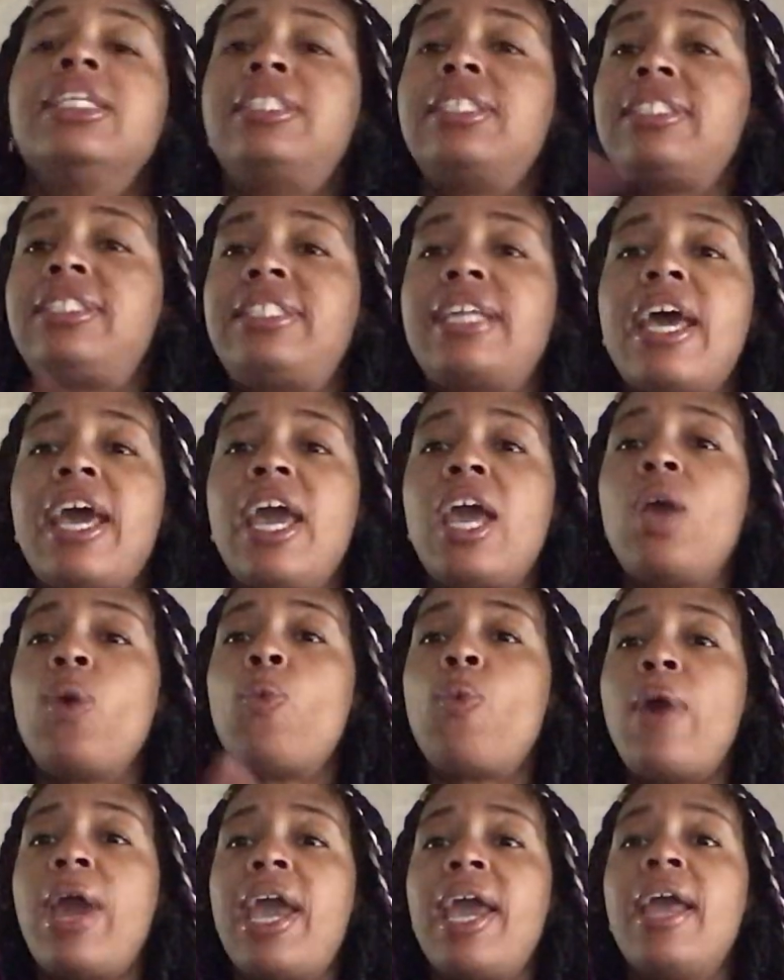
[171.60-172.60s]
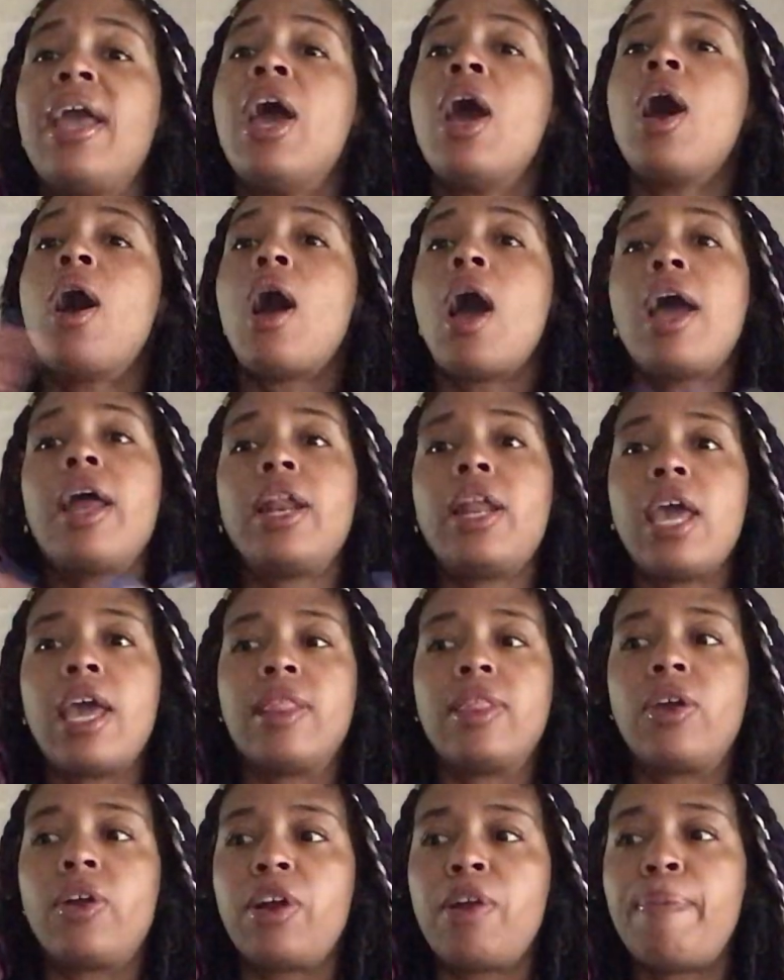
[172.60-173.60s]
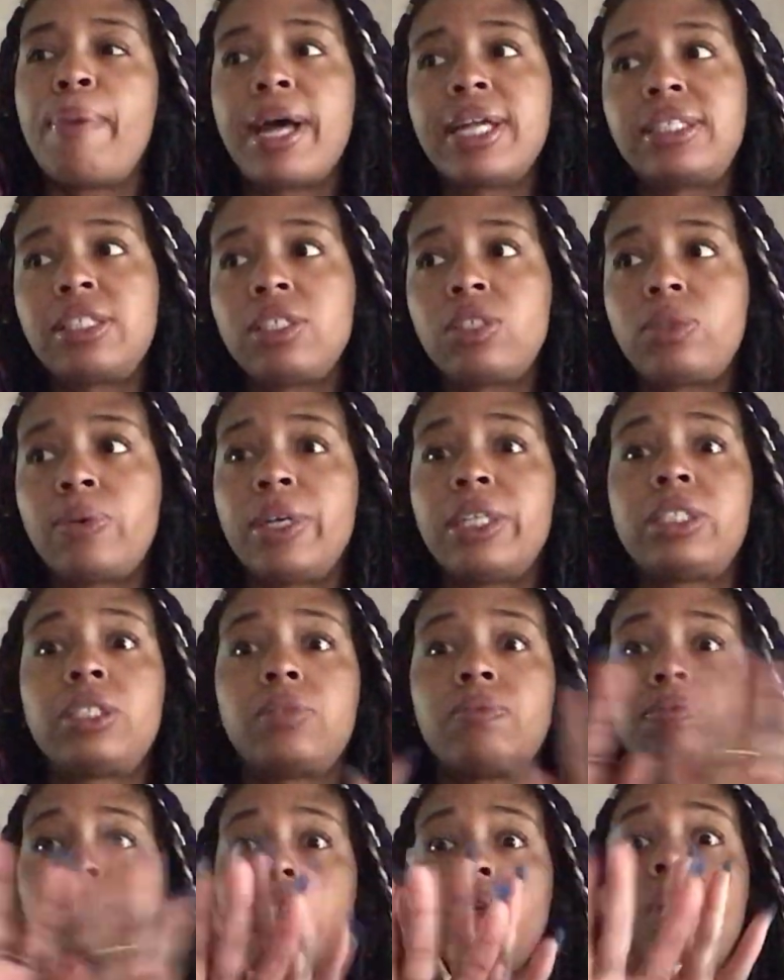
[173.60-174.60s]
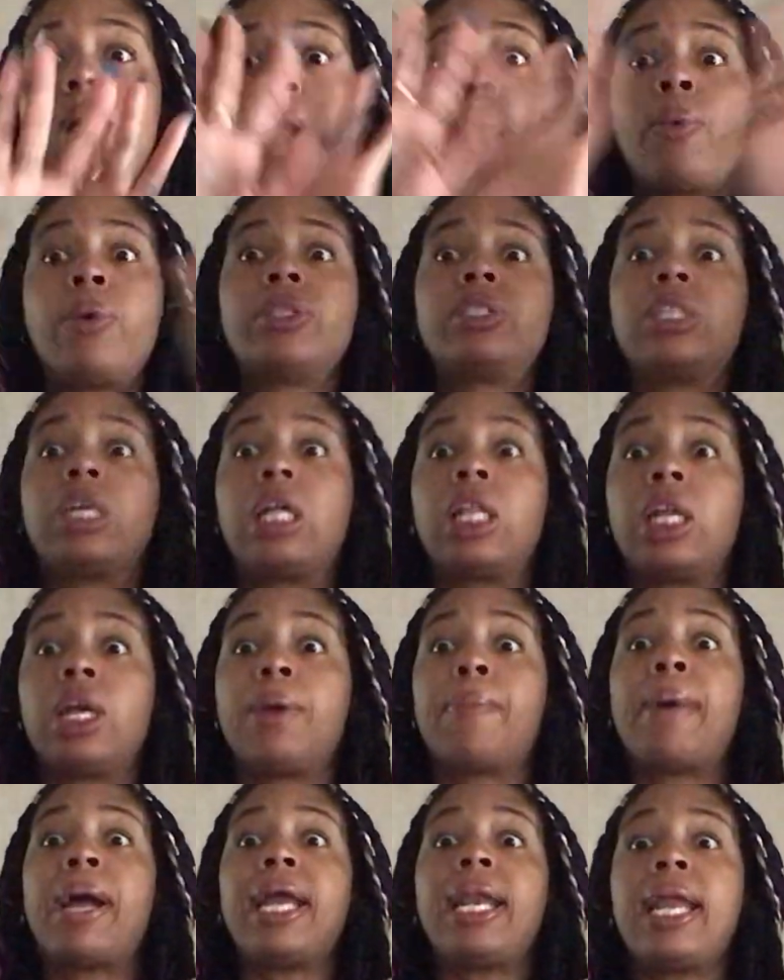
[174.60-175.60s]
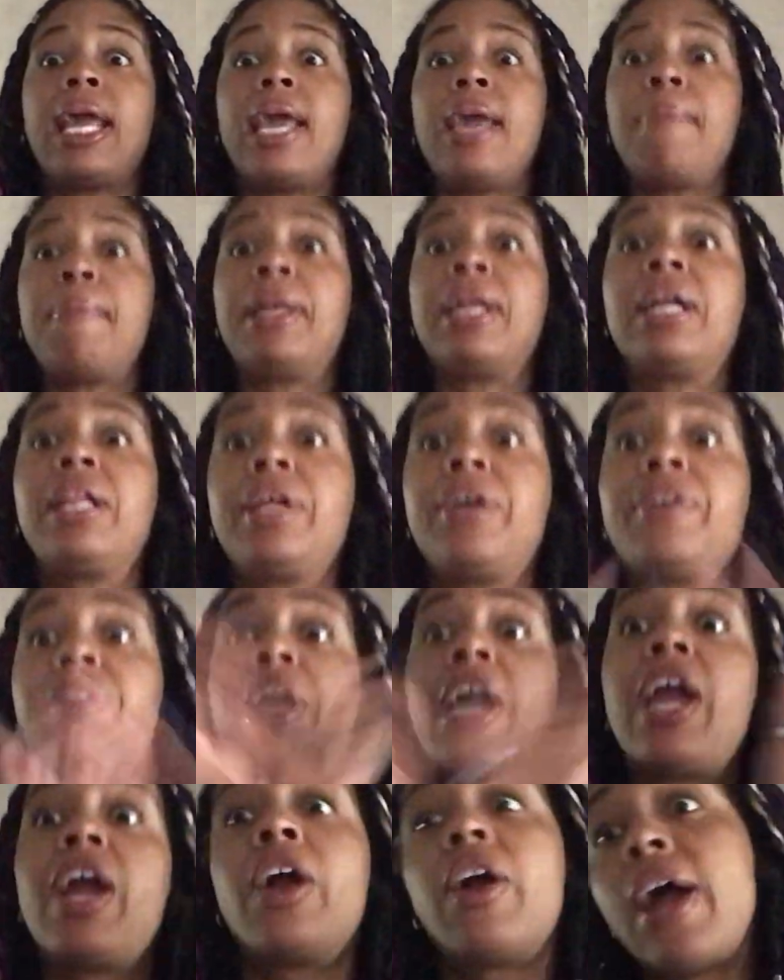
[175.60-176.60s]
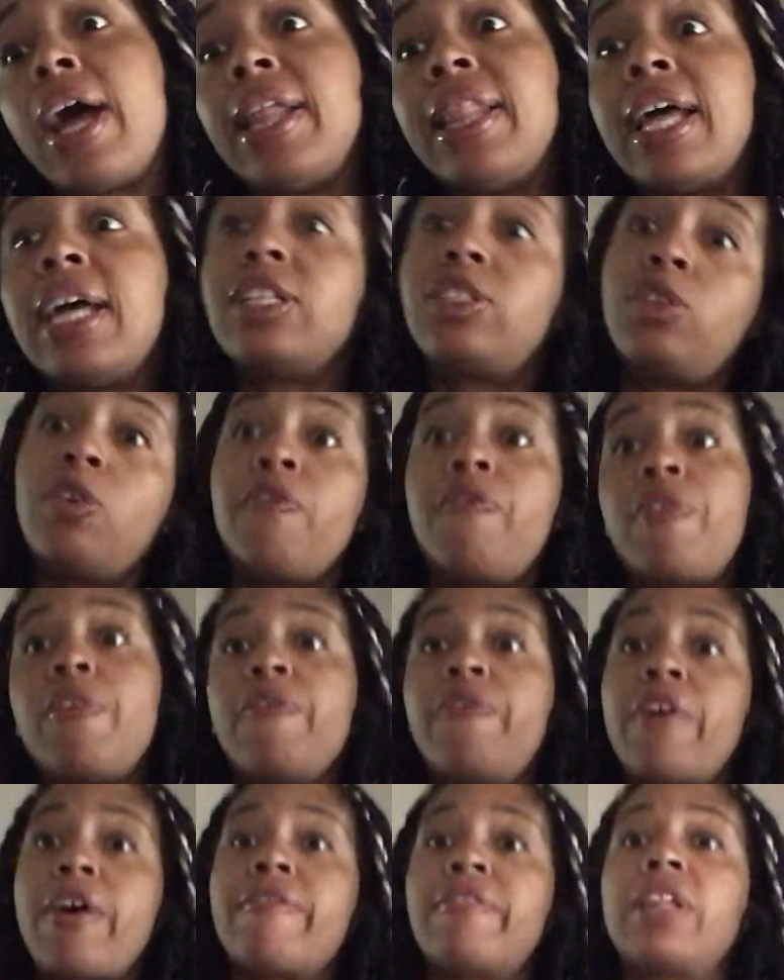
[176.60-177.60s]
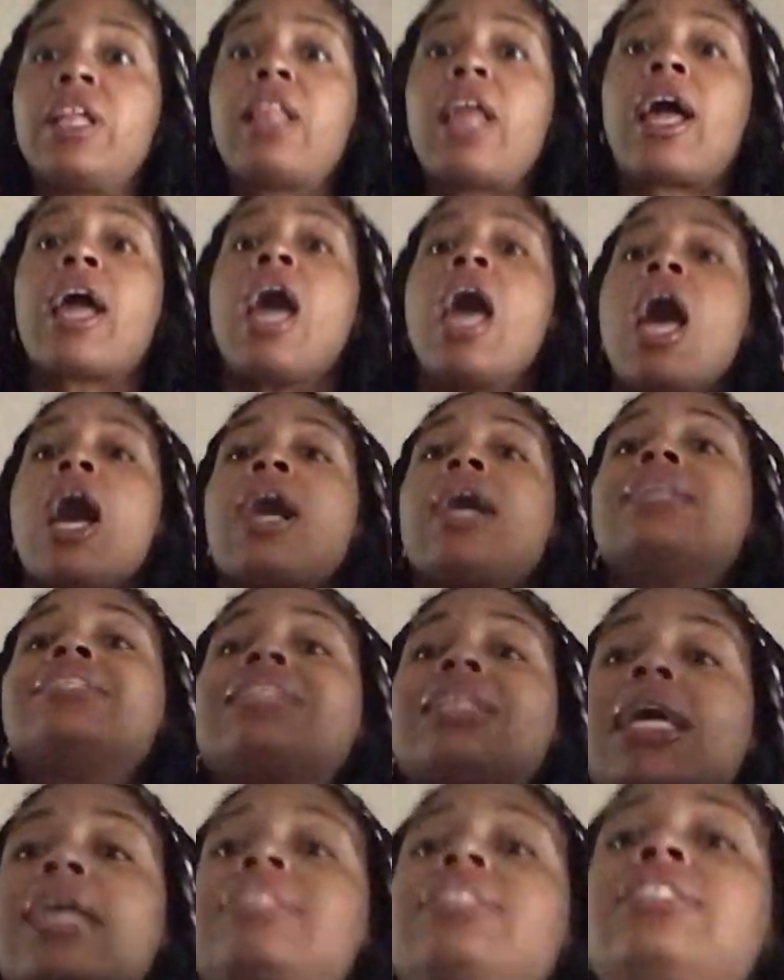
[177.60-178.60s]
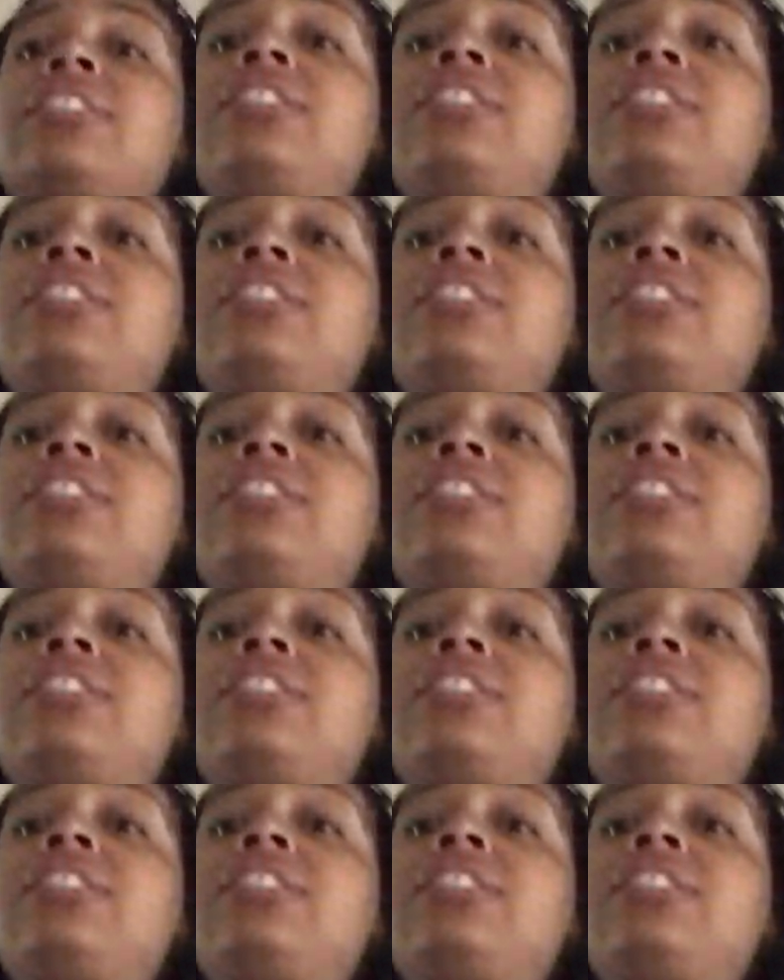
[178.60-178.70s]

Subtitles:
to stay, wait, and they're in a bad situation. So I want to clear my name and clear the air on that 2:55 on the clock, because lots